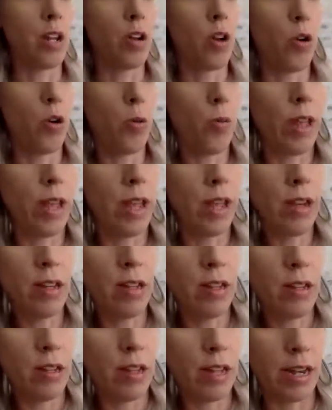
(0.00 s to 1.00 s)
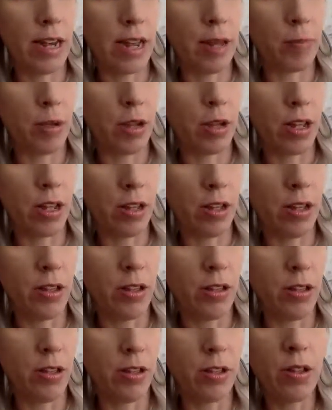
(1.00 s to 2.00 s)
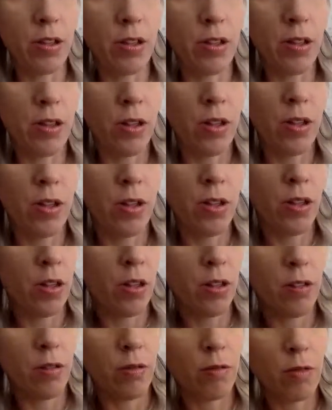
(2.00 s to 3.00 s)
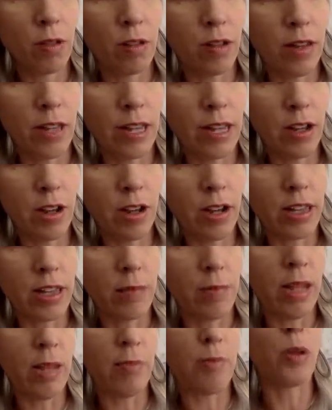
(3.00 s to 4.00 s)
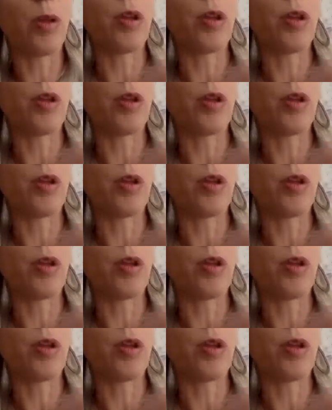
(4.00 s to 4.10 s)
go in and I'm gonna click on the people